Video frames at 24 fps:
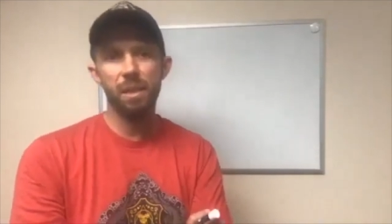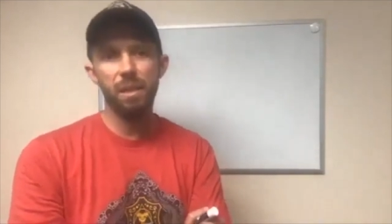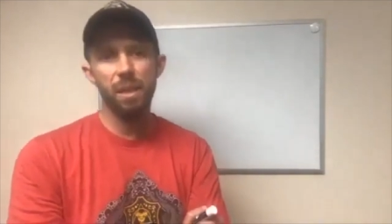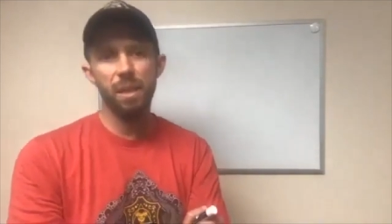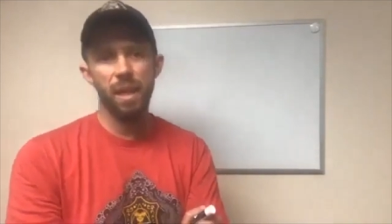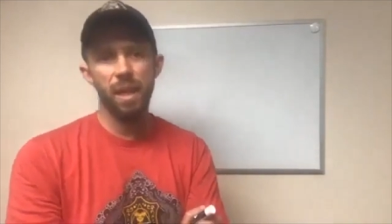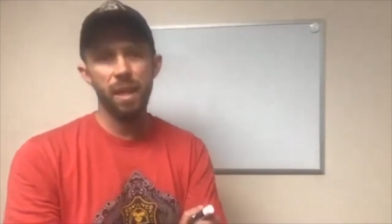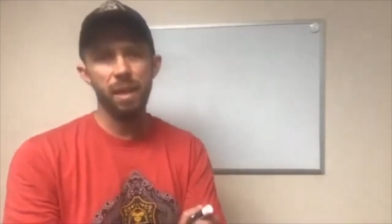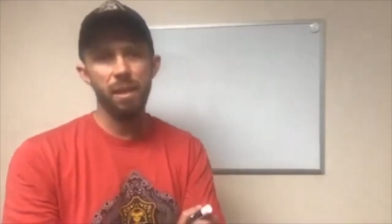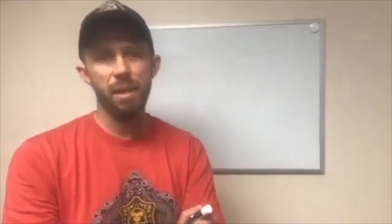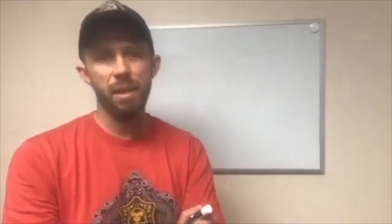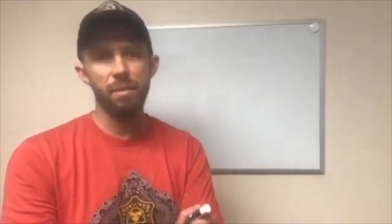
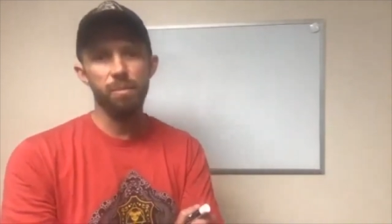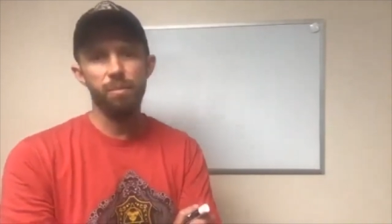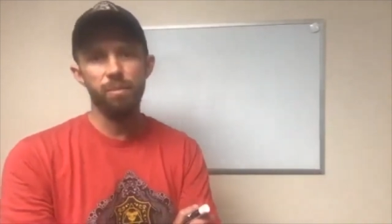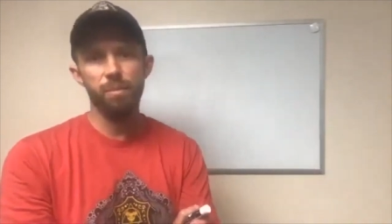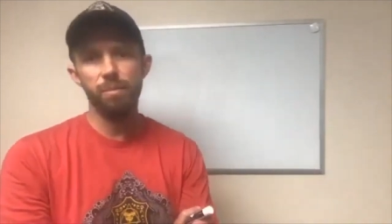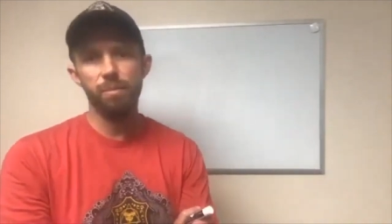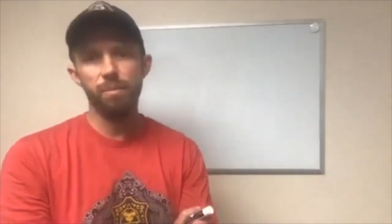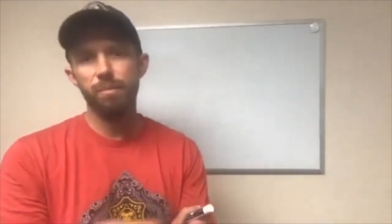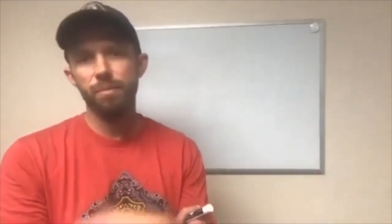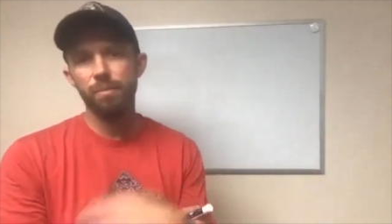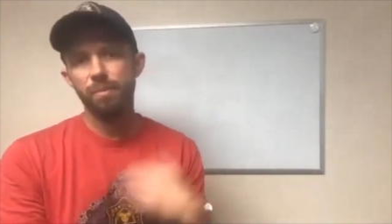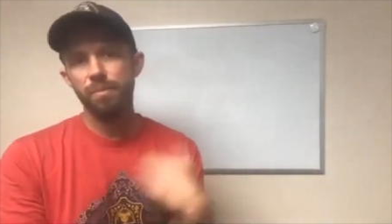they
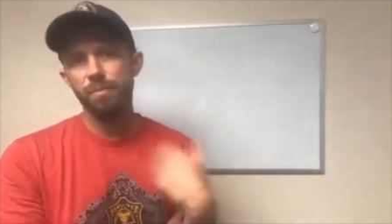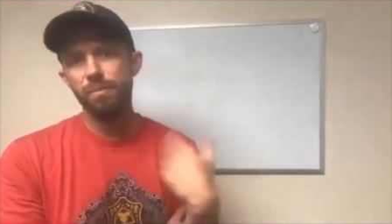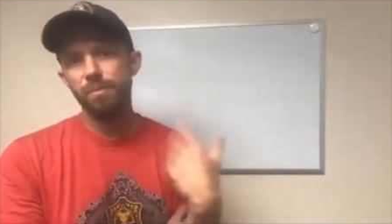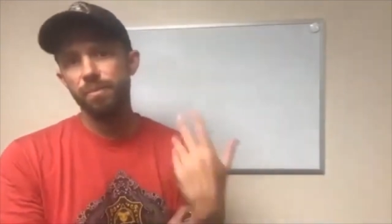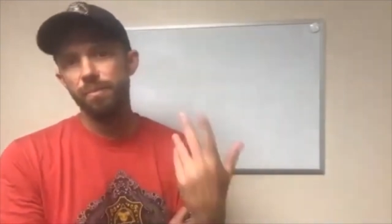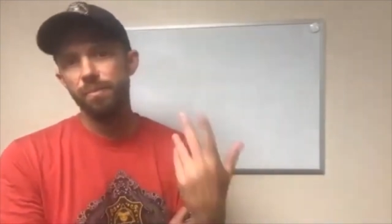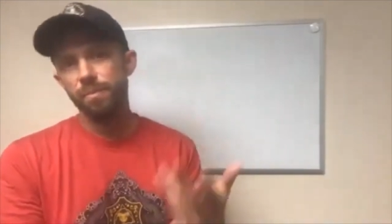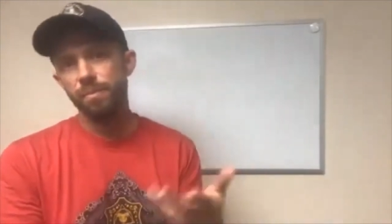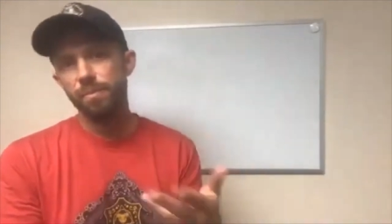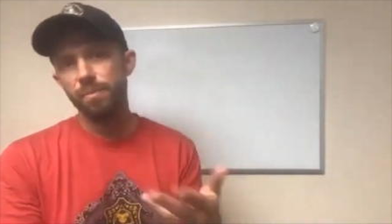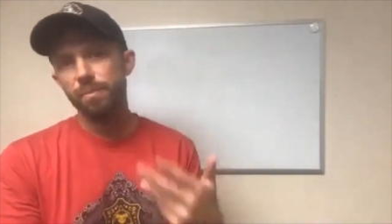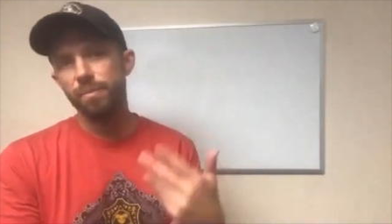
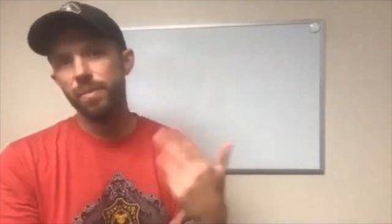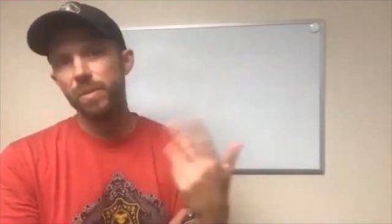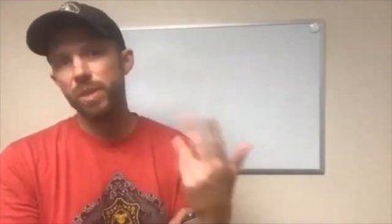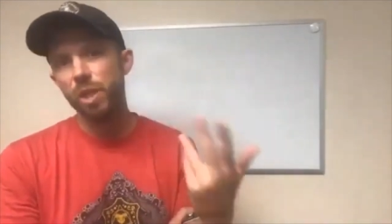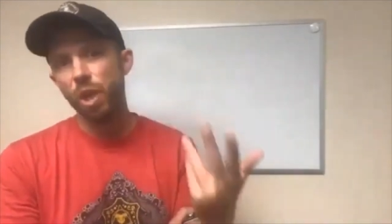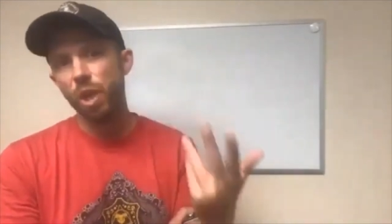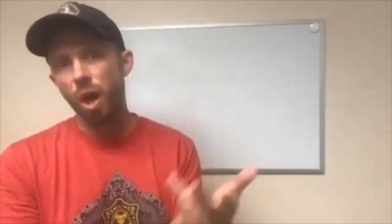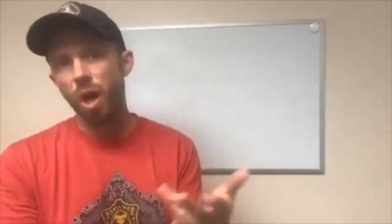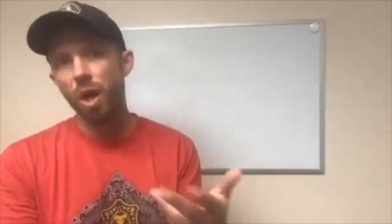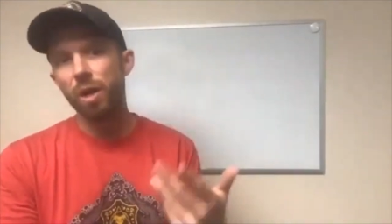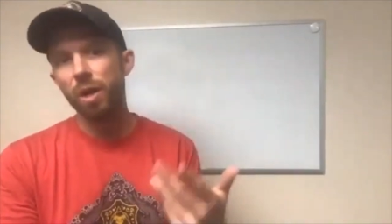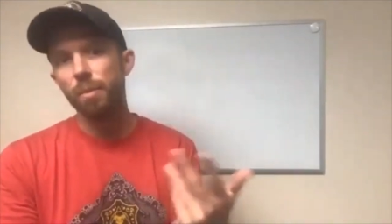
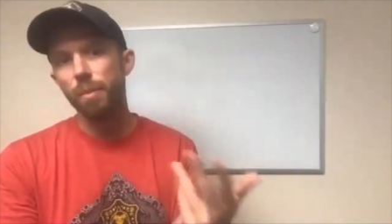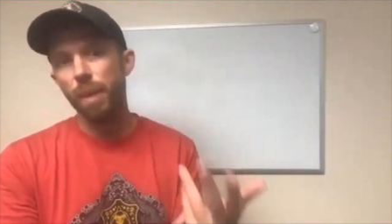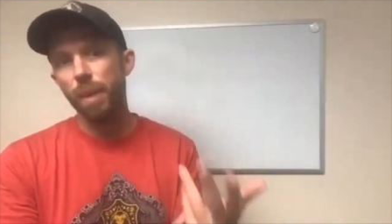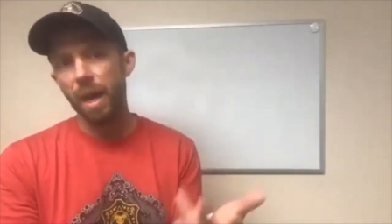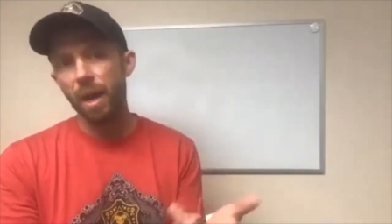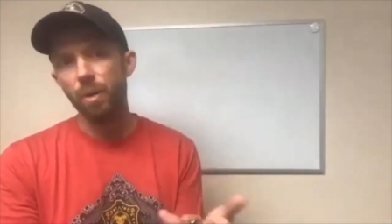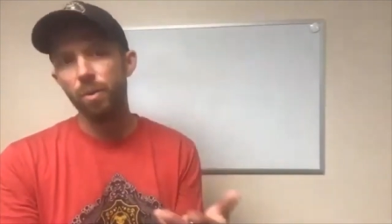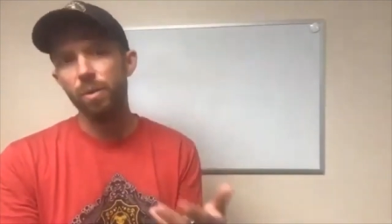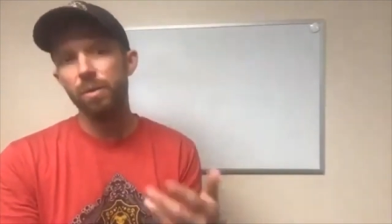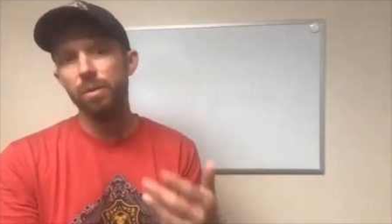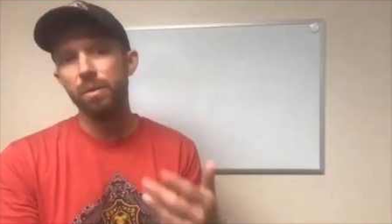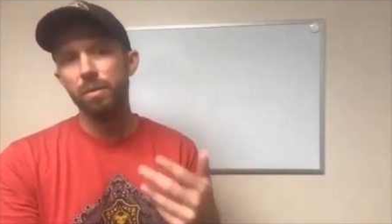talk
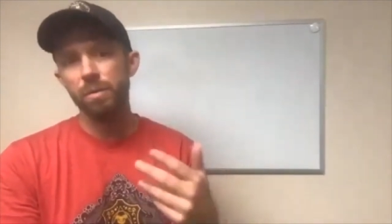about